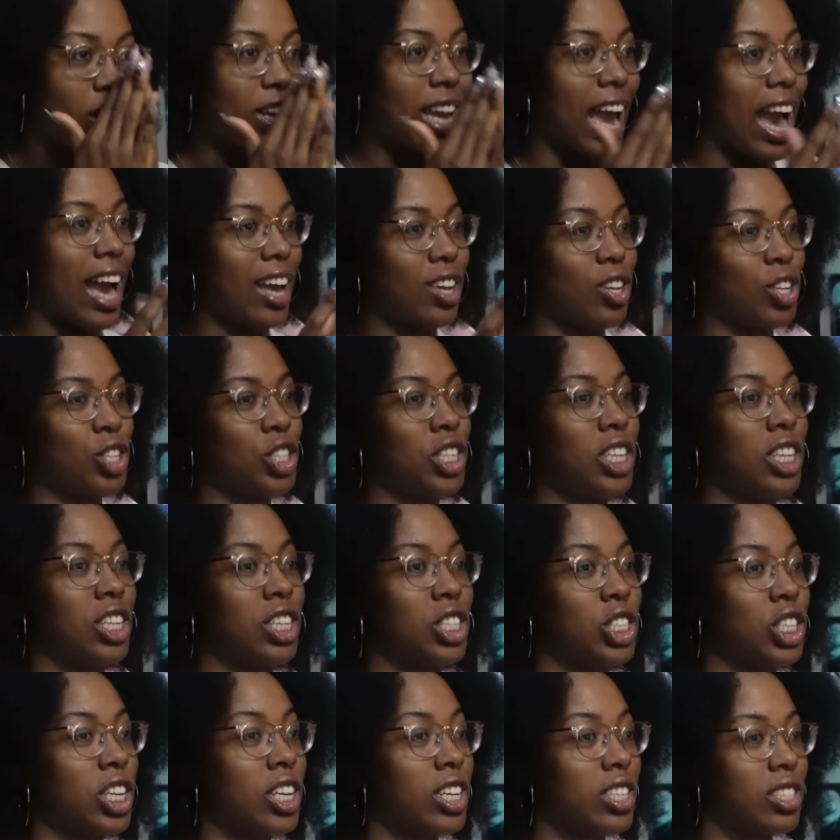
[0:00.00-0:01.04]
Oh yeah, she
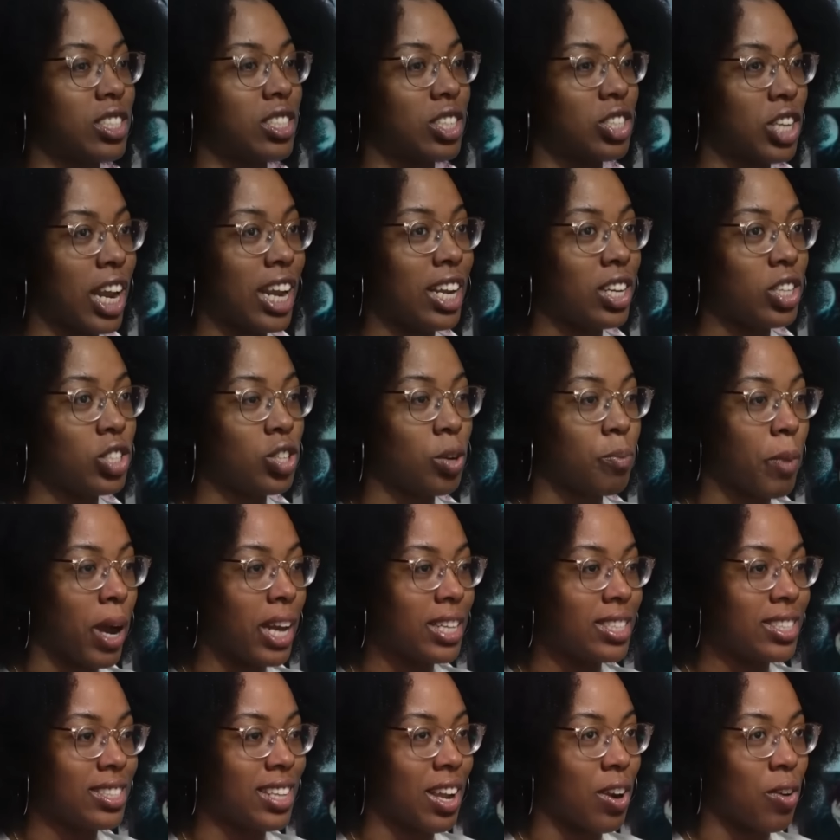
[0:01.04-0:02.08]
she needs to change your
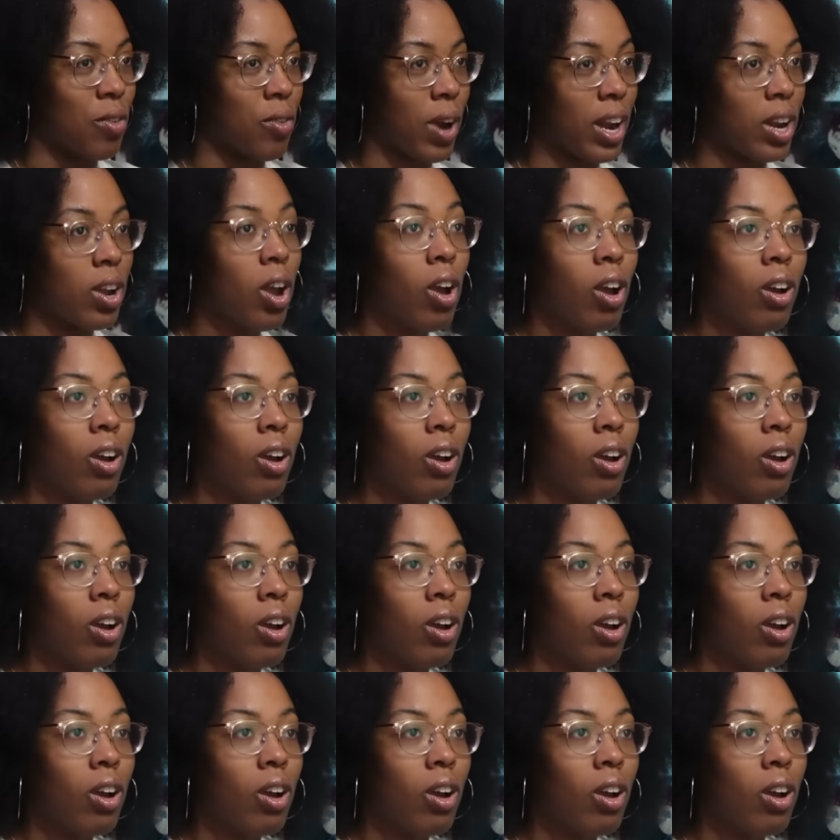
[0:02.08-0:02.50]
mindset, right?